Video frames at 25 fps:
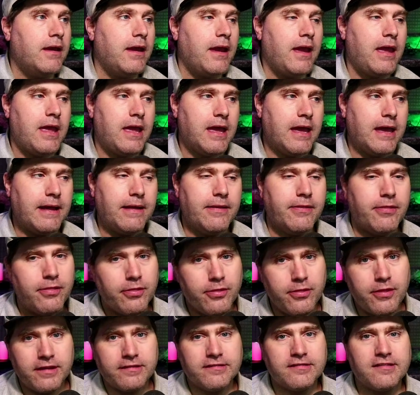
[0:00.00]
And
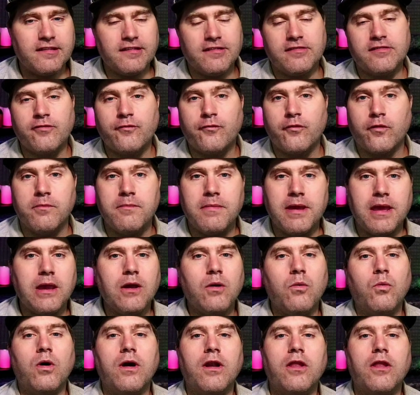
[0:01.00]
this is for
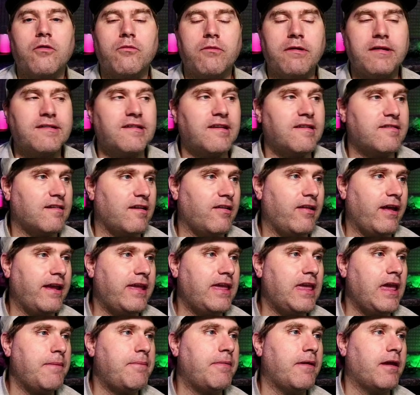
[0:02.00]
me one of the reasons I like
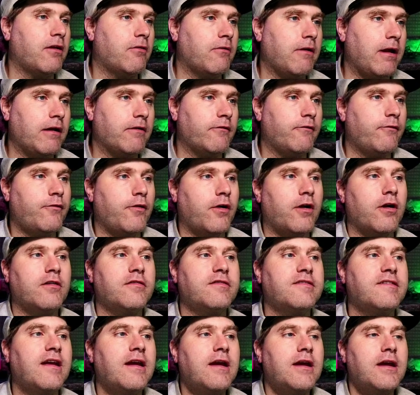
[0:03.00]
keeping around.
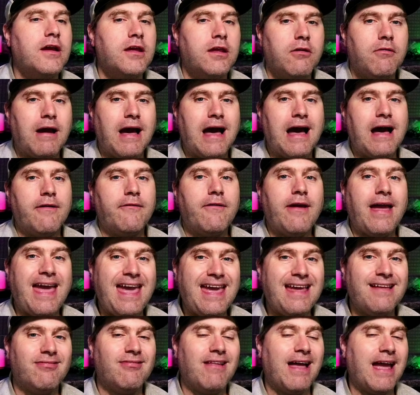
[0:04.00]
First, you have
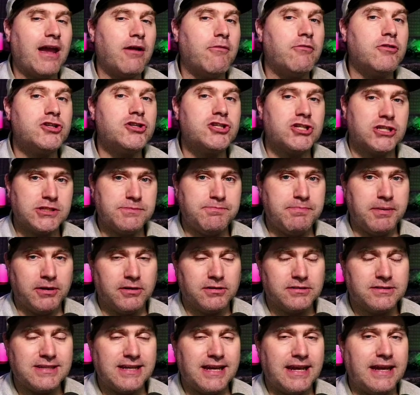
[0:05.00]
eight languages
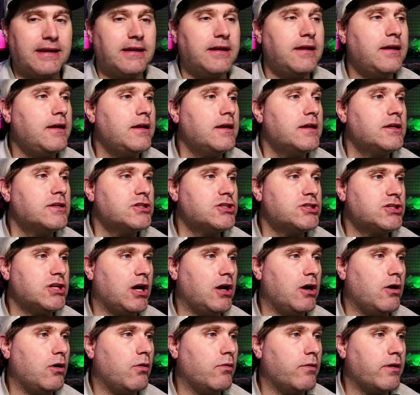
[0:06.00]
built in.
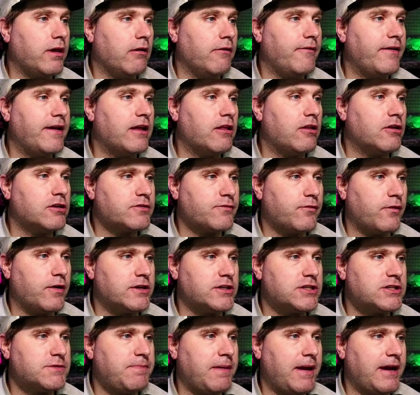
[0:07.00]
So you have English,
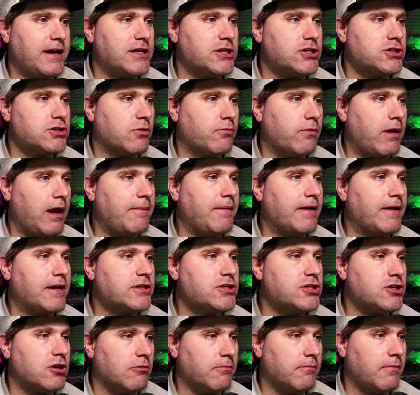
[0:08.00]
French, Spanish, Arabic,
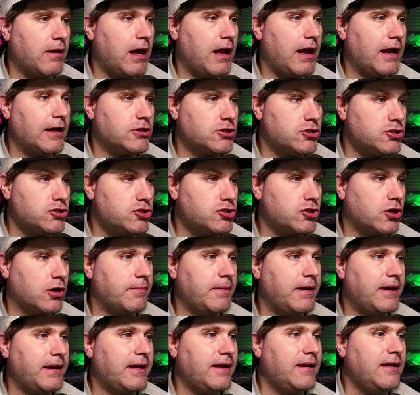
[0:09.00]
Germ uh,
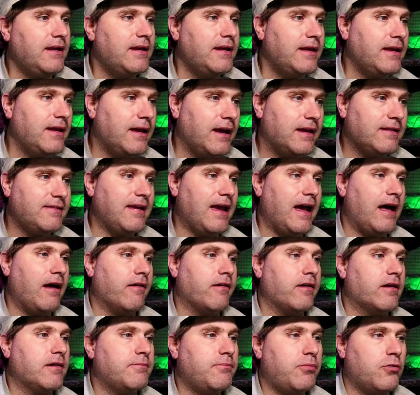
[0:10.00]
German,
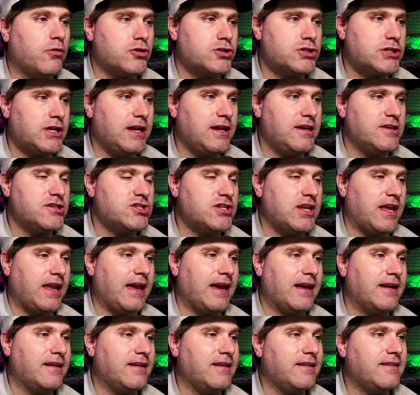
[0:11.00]
Italian, Portuguese,
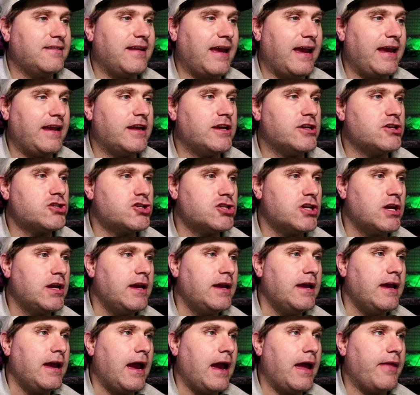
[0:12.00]
and Danish.
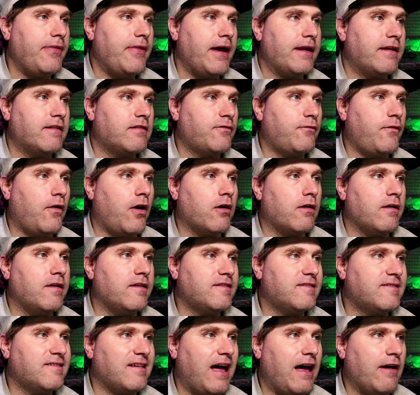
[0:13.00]
And then as far
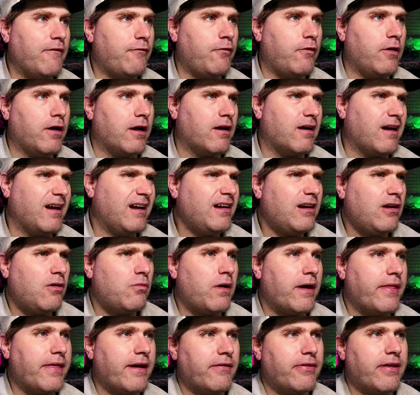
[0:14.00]
as software, I don't know
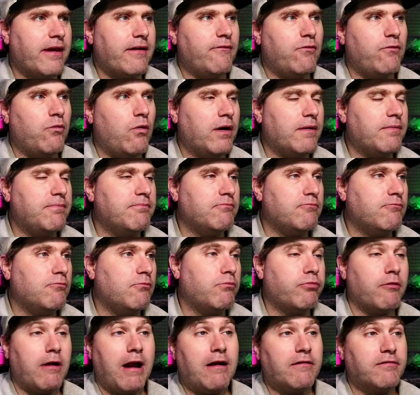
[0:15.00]
why they only have one
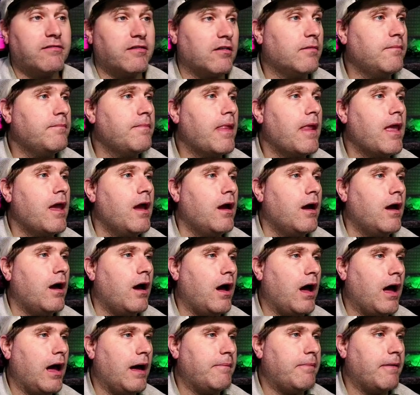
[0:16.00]
browser,
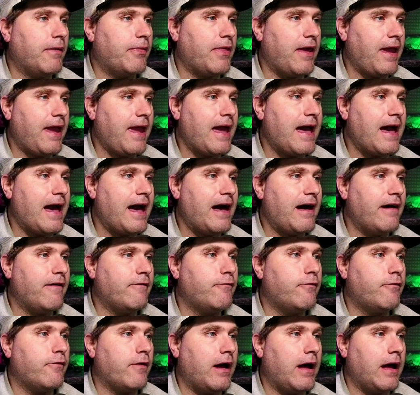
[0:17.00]
uh, but they
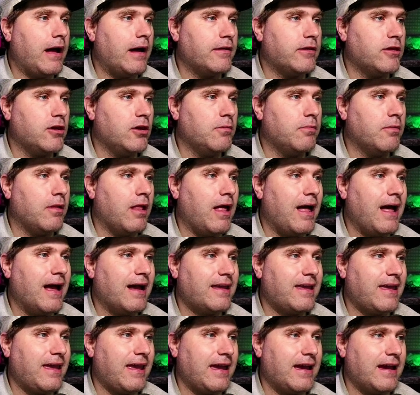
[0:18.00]
have uh,
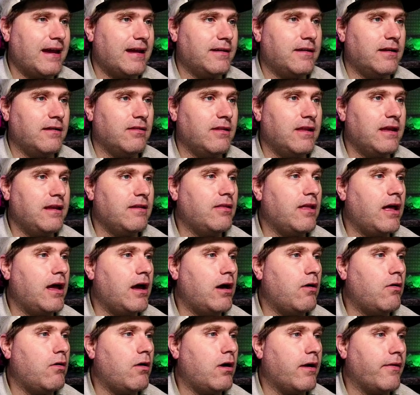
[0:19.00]
uBlock and
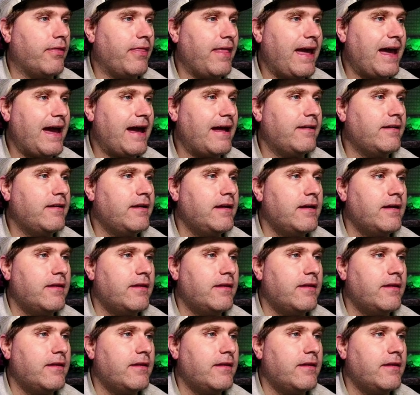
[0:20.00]
Lilo on that.